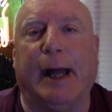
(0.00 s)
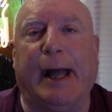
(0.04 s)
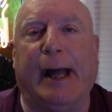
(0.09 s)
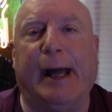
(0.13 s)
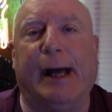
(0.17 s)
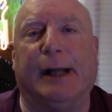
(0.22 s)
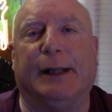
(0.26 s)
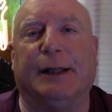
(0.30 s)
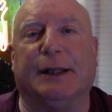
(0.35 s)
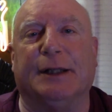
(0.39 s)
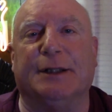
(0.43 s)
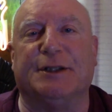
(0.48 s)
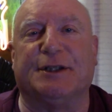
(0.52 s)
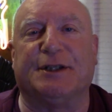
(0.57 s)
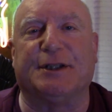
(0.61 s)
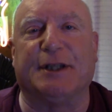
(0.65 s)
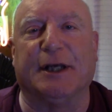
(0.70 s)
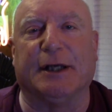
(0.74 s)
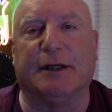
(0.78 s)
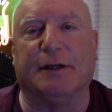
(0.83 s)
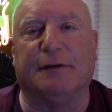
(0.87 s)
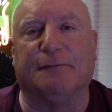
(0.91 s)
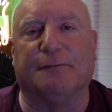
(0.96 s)
and
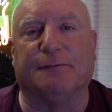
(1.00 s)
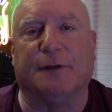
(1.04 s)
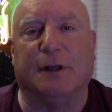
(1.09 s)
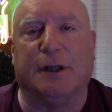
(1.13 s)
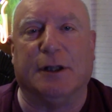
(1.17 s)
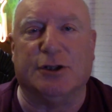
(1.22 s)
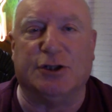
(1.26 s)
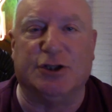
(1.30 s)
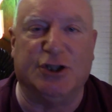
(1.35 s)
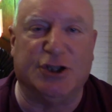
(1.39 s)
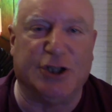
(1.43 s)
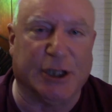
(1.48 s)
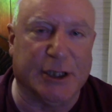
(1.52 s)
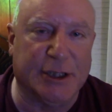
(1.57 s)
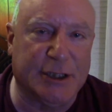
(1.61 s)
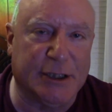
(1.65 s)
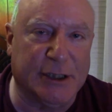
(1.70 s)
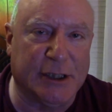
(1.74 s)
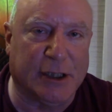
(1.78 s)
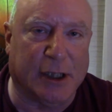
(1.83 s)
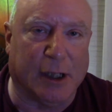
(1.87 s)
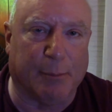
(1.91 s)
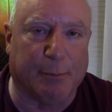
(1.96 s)
instead of
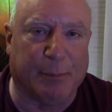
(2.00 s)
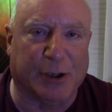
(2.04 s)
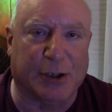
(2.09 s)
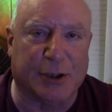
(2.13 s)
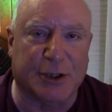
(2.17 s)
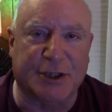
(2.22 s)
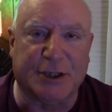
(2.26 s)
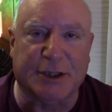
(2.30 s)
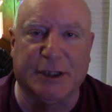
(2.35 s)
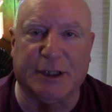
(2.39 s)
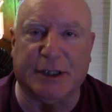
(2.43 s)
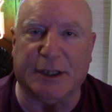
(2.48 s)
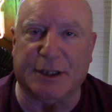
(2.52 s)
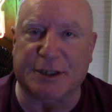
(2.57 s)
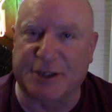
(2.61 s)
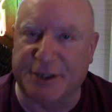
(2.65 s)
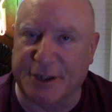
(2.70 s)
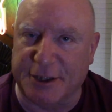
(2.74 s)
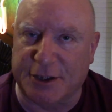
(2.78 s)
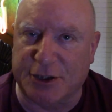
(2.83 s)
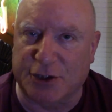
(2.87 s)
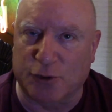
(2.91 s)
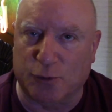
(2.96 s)
judging a person in a
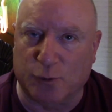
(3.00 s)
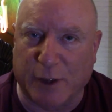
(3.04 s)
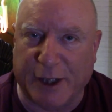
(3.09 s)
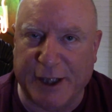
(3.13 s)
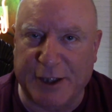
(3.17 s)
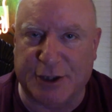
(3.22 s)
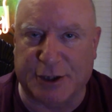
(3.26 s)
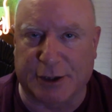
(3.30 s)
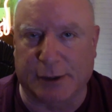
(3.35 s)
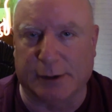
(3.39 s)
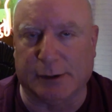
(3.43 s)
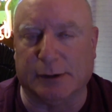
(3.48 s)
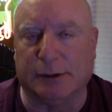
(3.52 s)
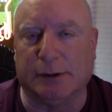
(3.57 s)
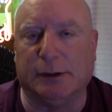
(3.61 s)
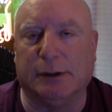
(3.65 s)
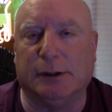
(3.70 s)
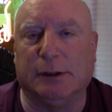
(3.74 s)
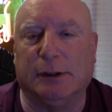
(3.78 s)
situation,